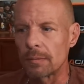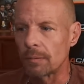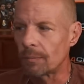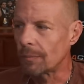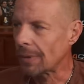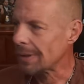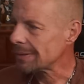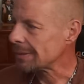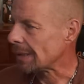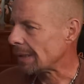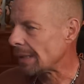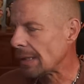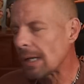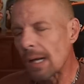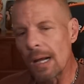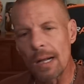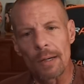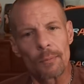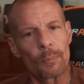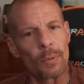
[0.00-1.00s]
man, there's a
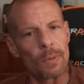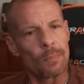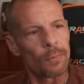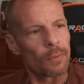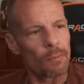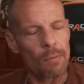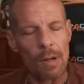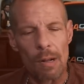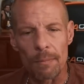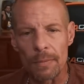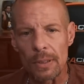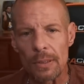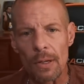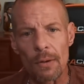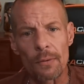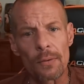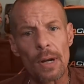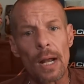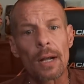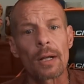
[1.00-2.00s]
lot of people around me that
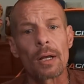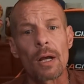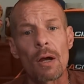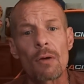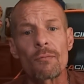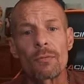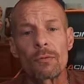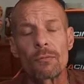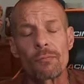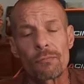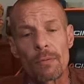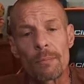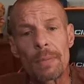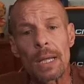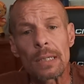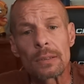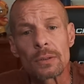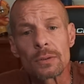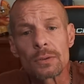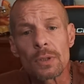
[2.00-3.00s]
are not covered from
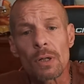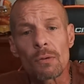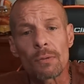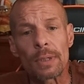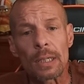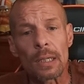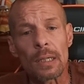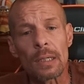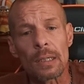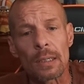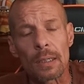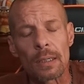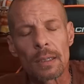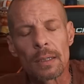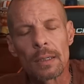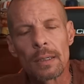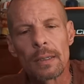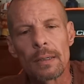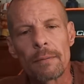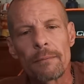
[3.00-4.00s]
head to toe in ink,
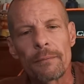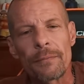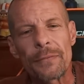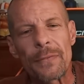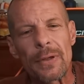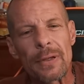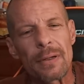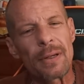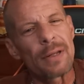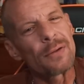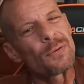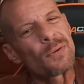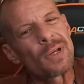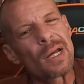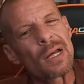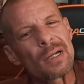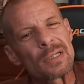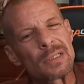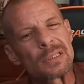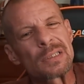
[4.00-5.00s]
and you
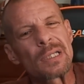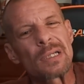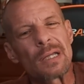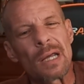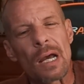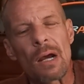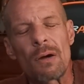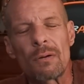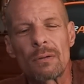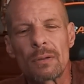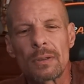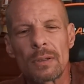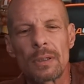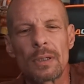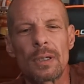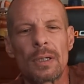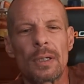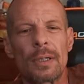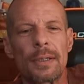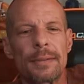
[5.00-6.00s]
kind of stick out.
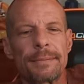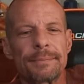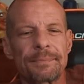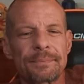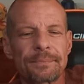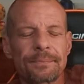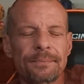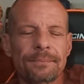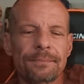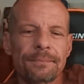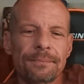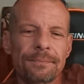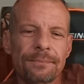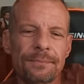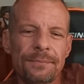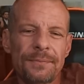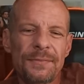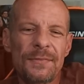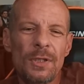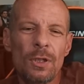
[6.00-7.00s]
Um,
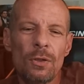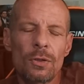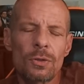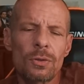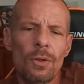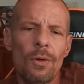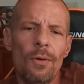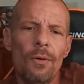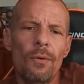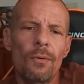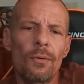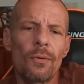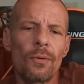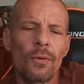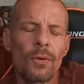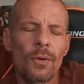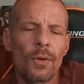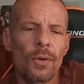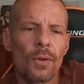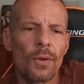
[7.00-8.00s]
so
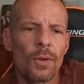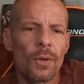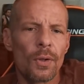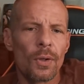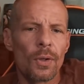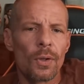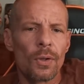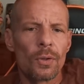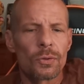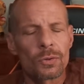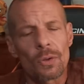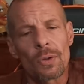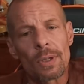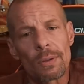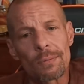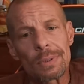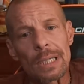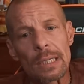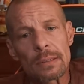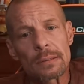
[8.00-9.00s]
so
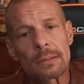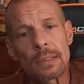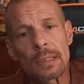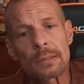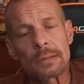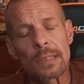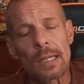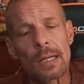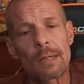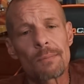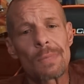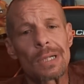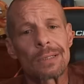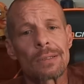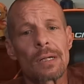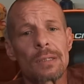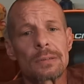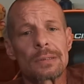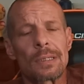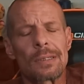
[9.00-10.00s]
anyway, that's kind of my
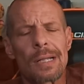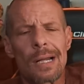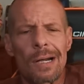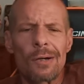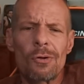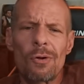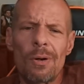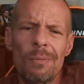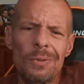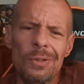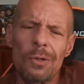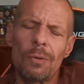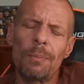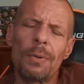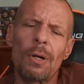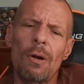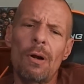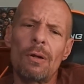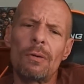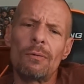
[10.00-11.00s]
thoughts on that. I know I'm a little
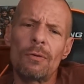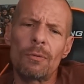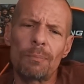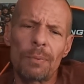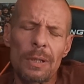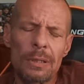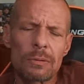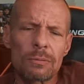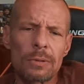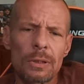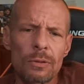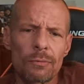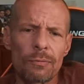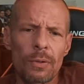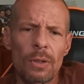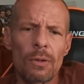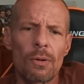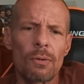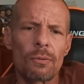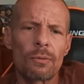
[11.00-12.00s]
bit all over the place with this
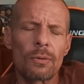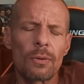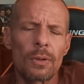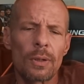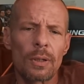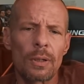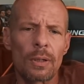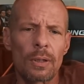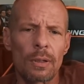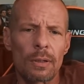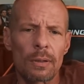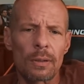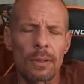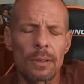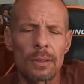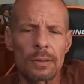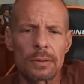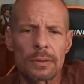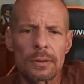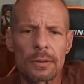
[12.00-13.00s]
video.
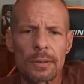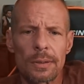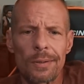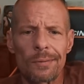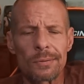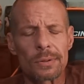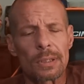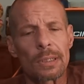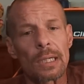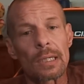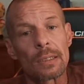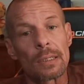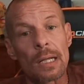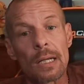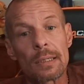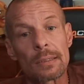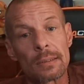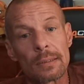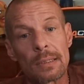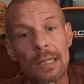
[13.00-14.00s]
It was a late
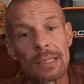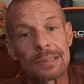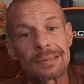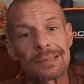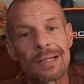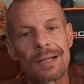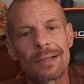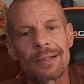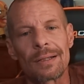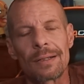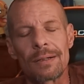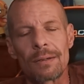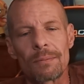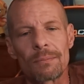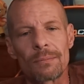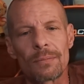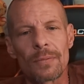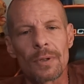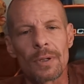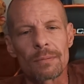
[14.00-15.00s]
night last night, and
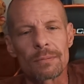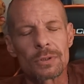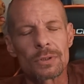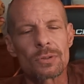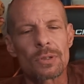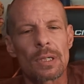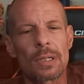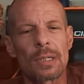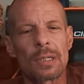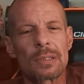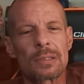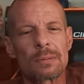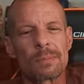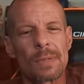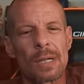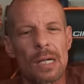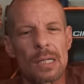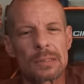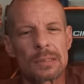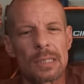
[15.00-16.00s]
I'm just trying to get some
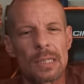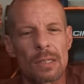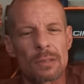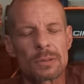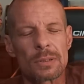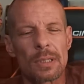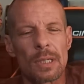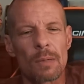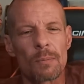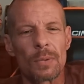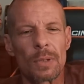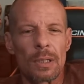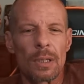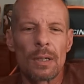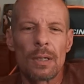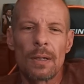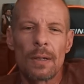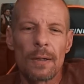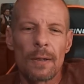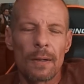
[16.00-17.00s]
content out today, but
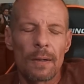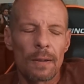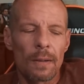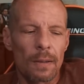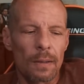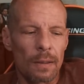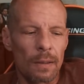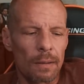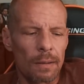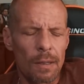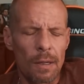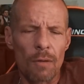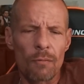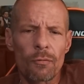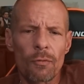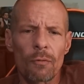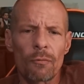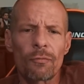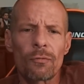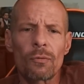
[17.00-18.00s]

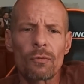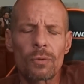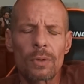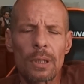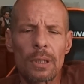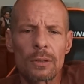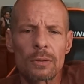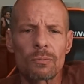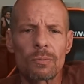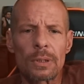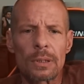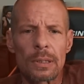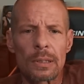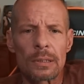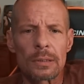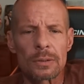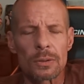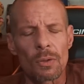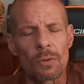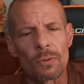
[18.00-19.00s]
cover a few things with
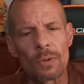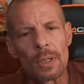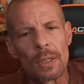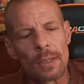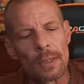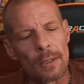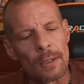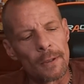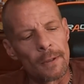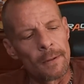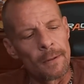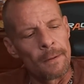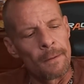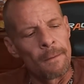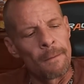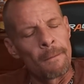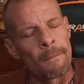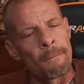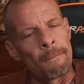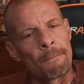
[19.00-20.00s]
this. So
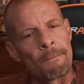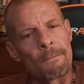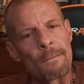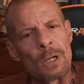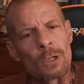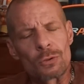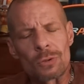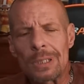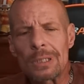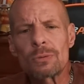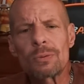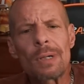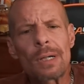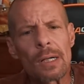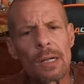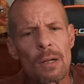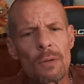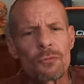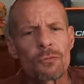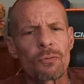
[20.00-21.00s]
that's where
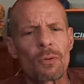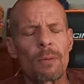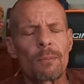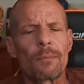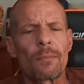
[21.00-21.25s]
that comes from.